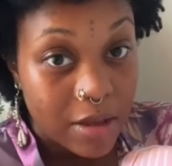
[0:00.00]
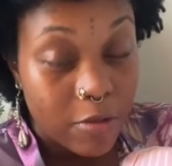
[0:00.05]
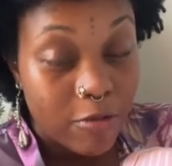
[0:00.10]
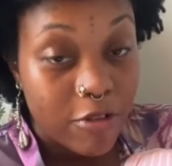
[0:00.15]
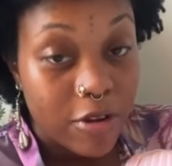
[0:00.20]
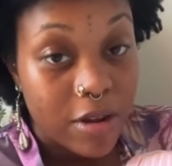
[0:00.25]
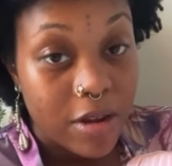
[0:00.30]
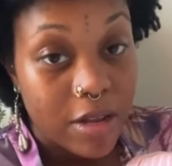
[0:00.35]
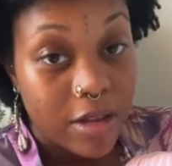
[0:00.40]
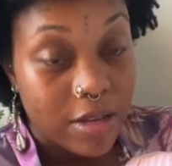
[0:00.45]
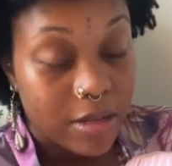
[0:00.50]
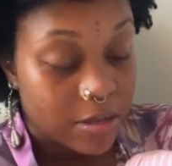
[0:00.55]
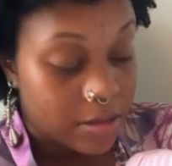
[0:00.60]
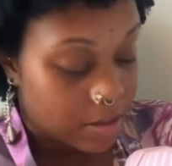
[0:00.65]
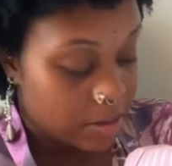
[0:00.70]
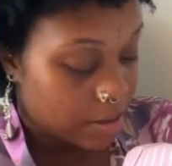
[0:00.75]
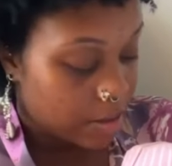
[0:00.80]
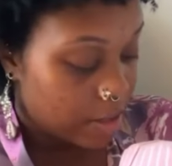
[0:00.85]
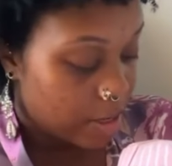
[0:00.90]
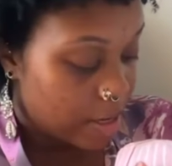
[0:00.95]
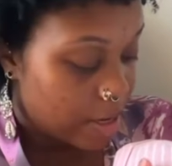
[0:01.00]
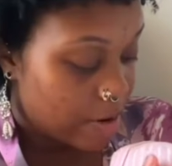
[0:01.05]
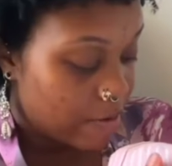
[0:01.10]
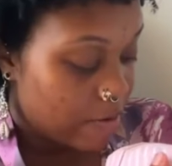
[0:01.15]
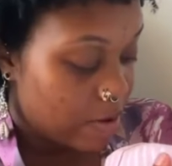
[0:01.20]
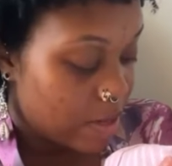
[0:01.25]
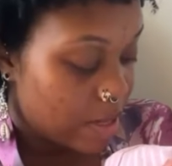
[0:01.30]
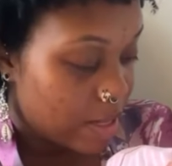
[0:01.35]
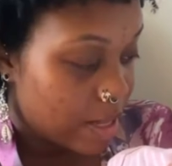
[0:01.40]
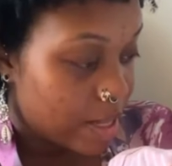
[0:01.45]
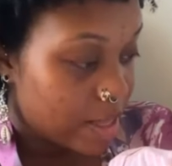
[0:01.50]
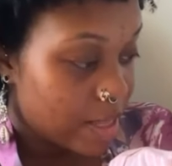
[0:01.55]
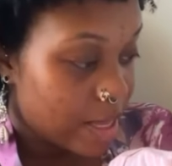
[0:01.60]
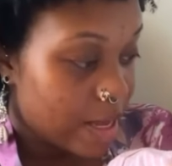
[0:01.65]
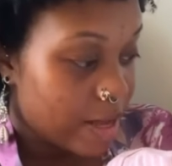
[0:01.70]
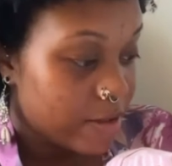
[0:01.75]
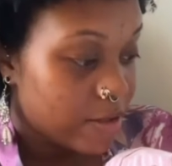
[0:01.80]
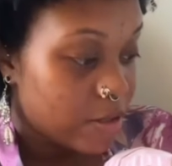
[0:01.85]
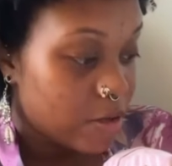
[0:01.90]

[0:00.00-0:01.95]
readings and everything like that.